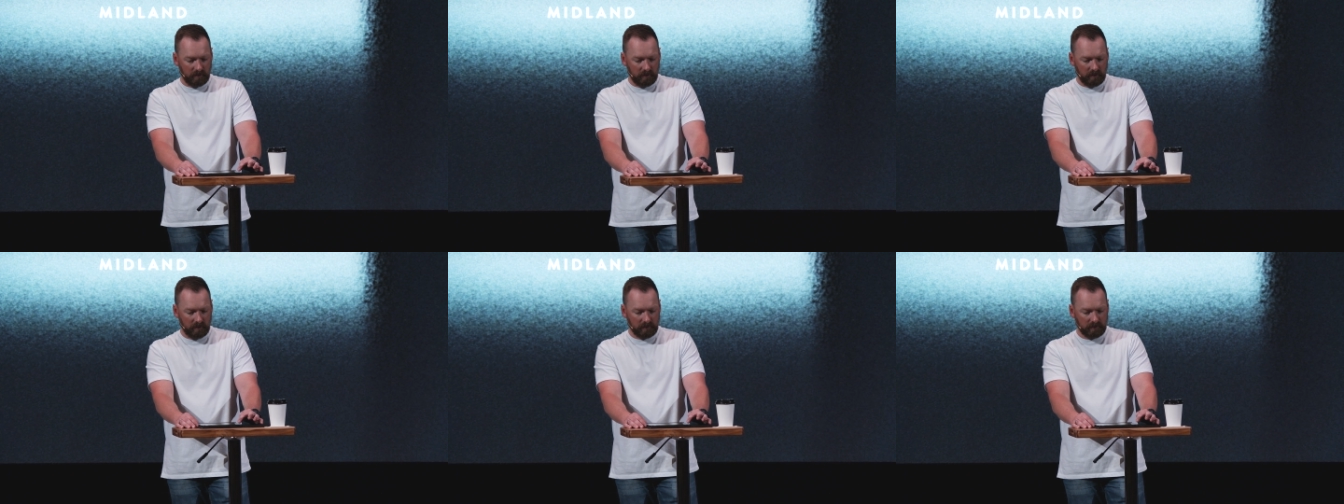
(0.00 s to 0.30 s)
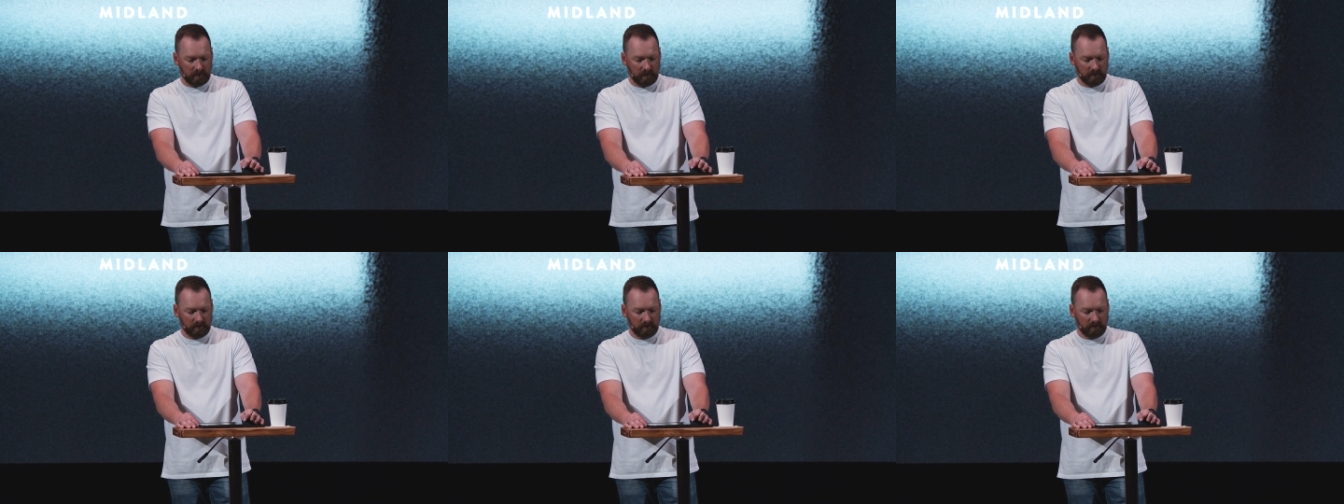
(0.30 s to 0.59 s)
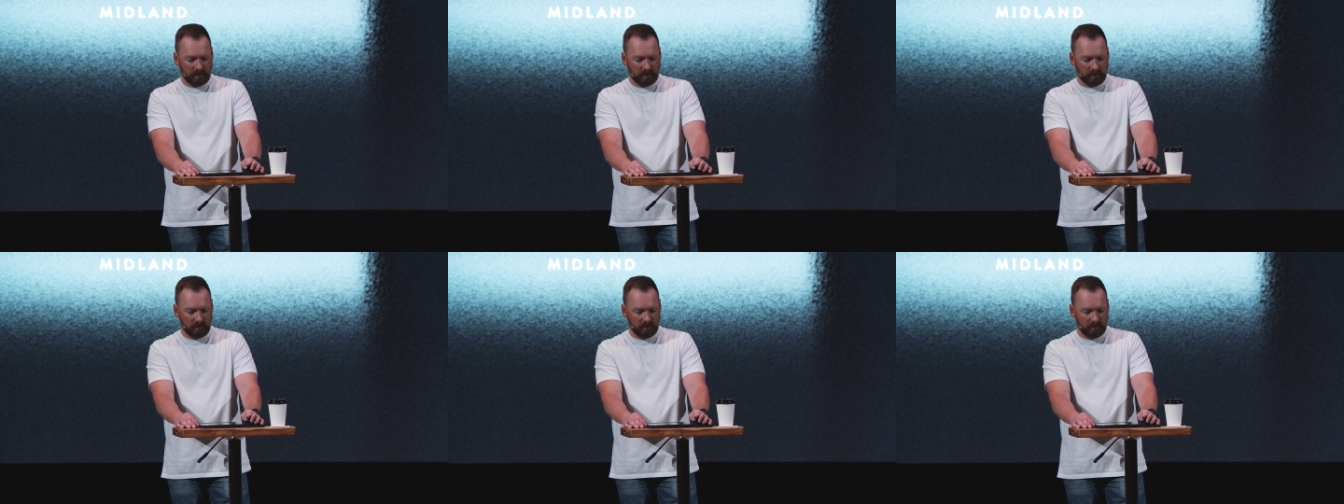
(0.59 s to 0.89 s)
He
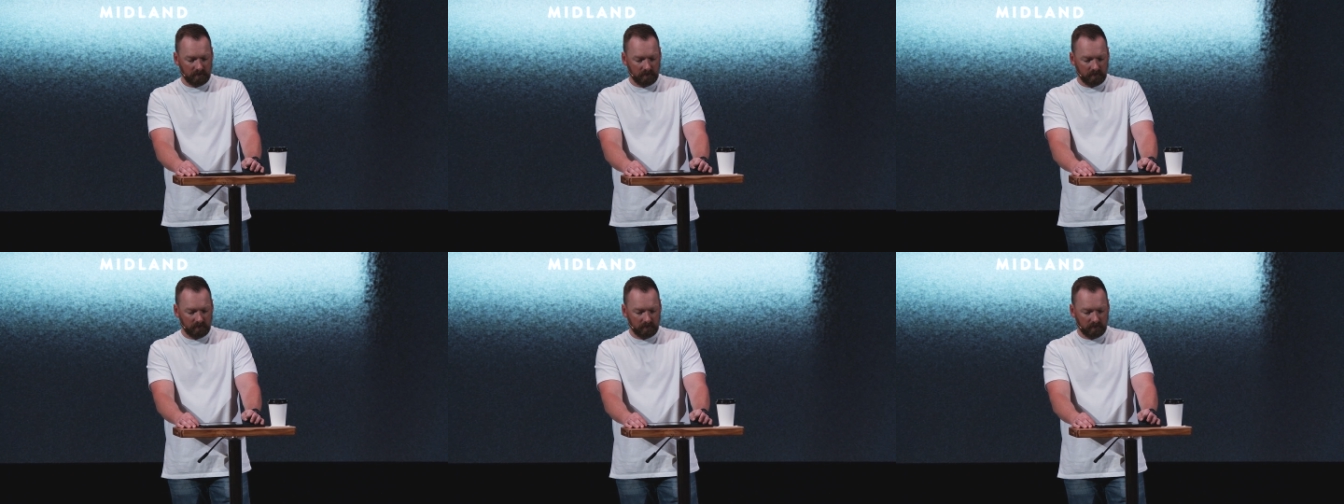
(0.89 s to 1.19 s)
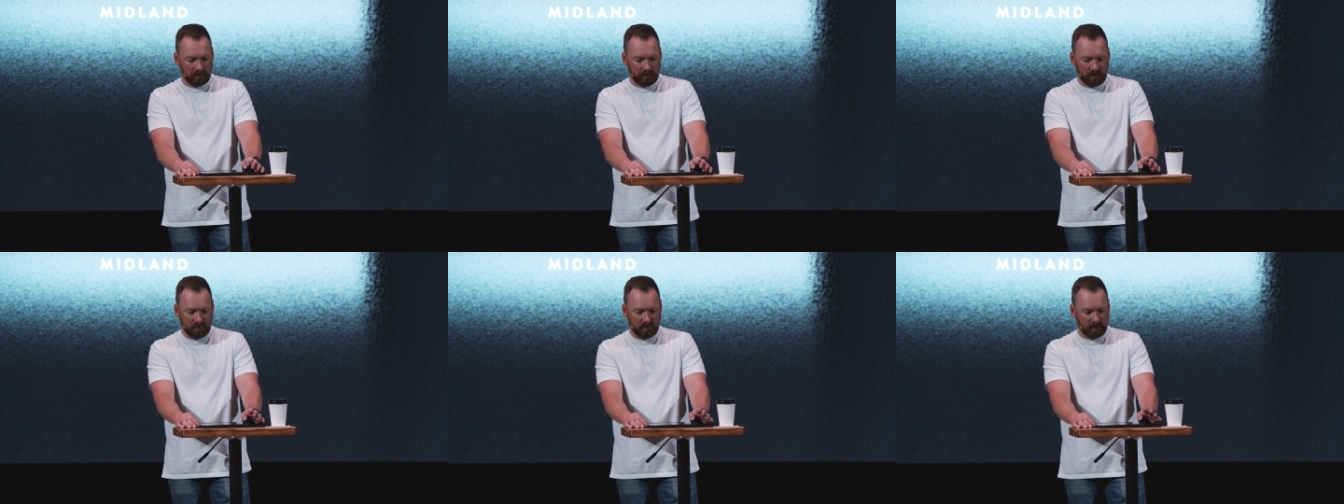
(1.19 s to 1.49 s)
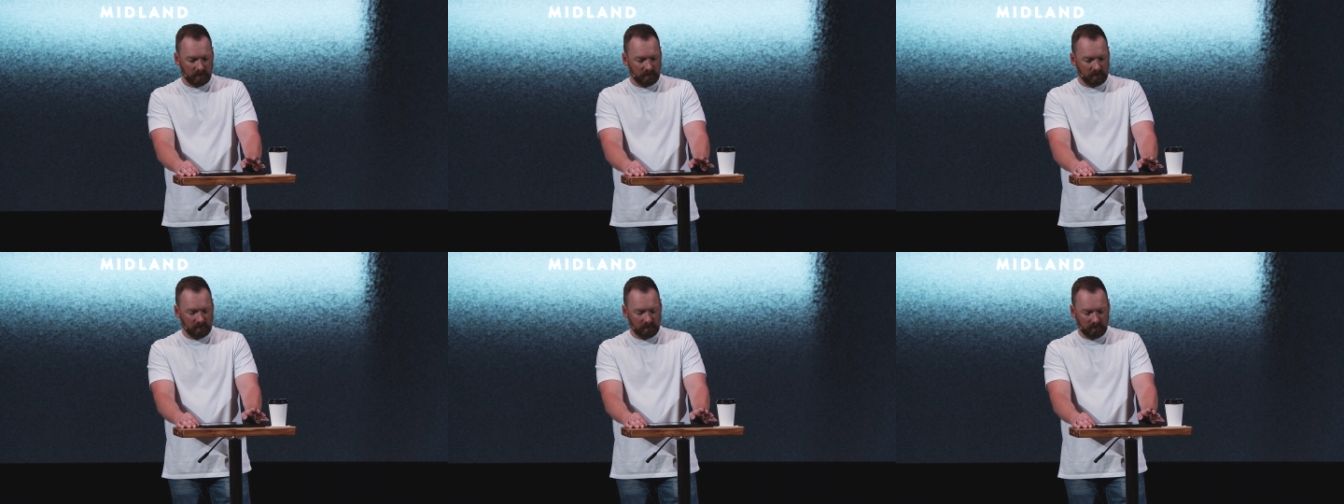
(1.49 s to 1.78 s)
says, just
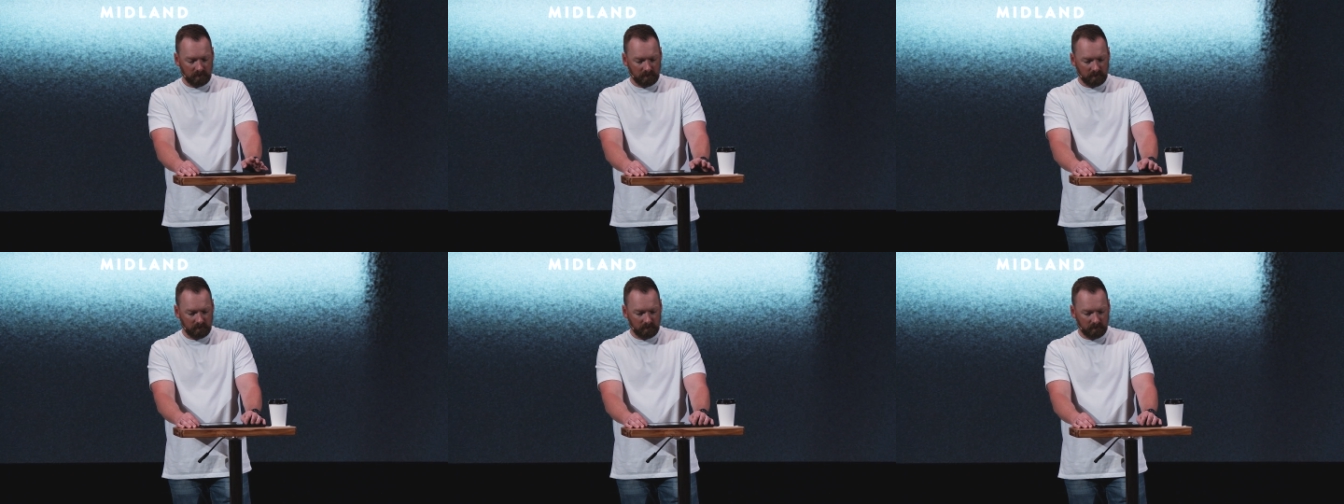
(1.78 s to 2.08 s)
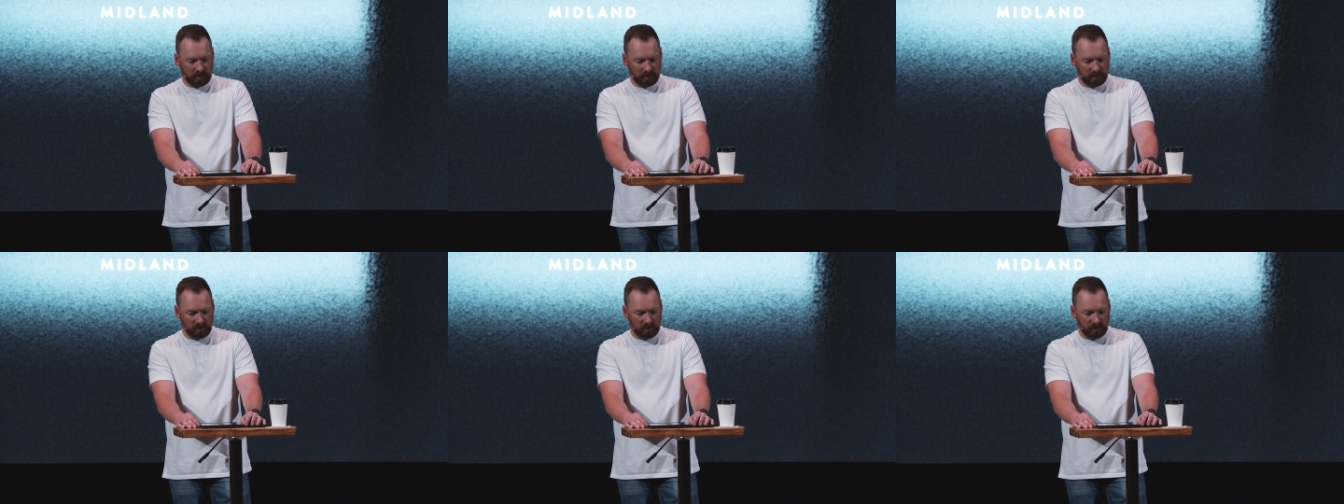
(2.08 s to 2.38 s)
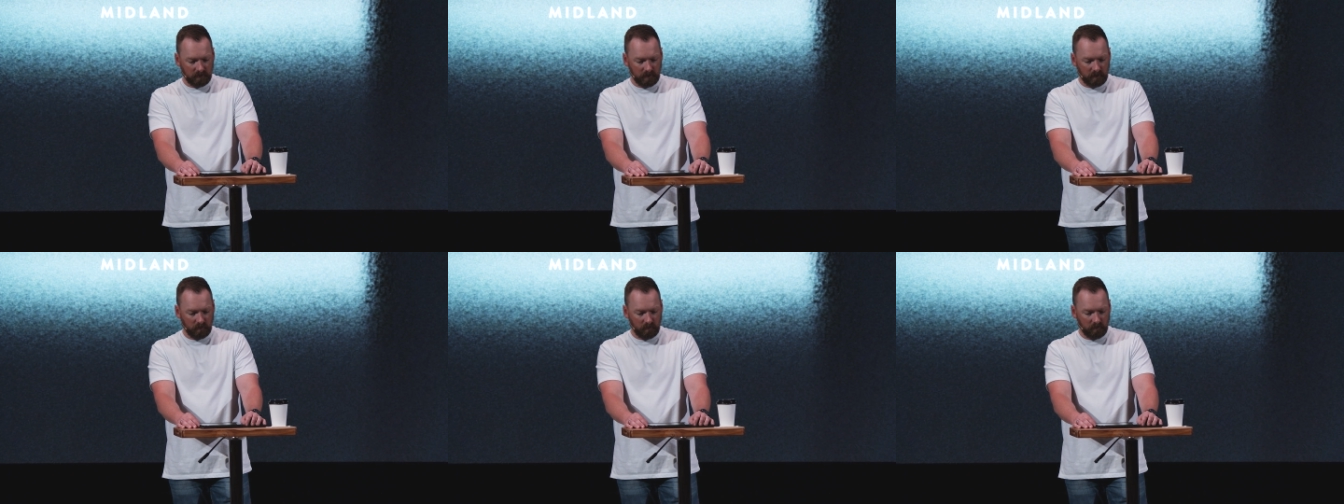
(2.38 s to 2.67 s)
to
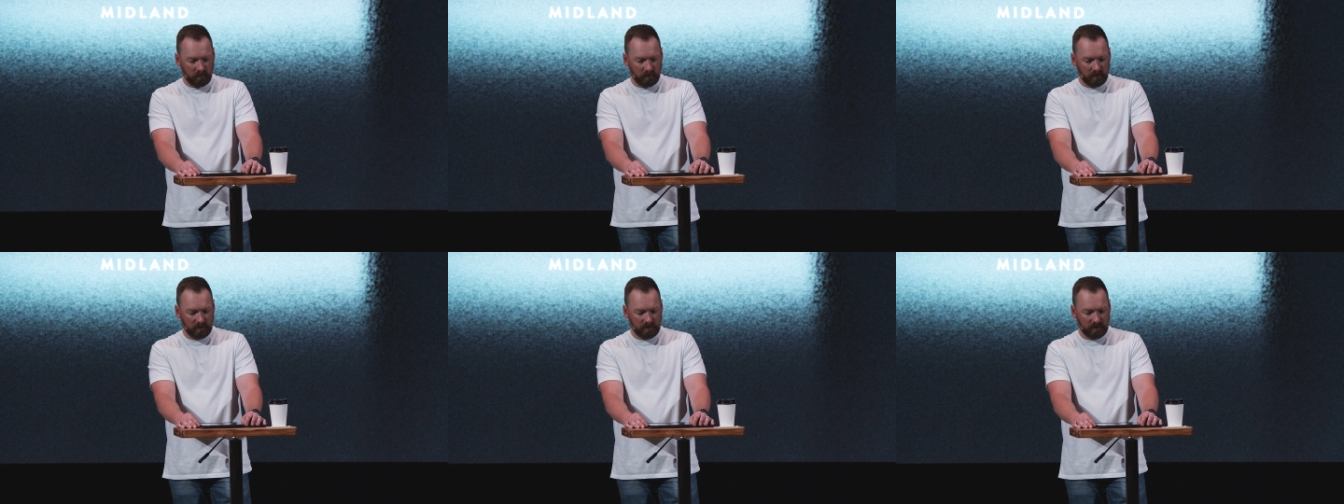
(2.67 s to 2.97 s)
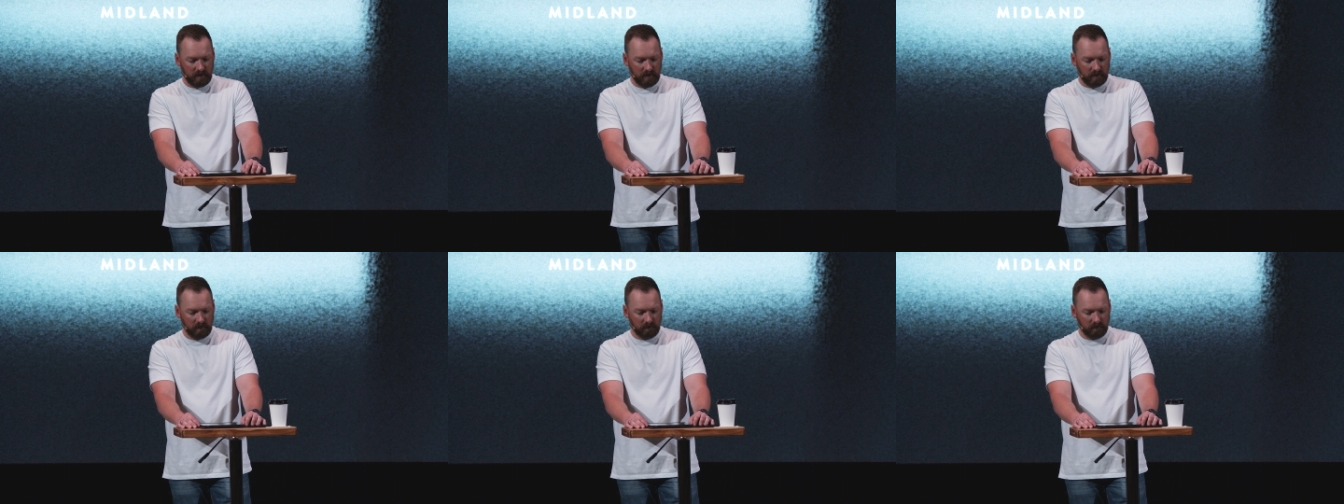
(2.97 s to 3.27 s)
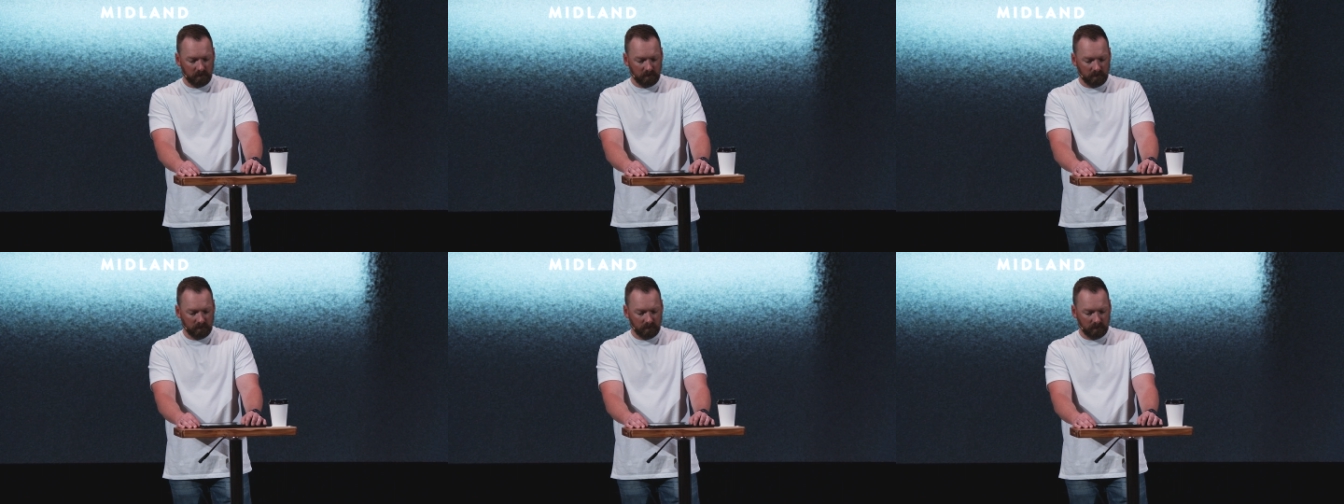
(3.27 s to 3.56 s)
read it one more time.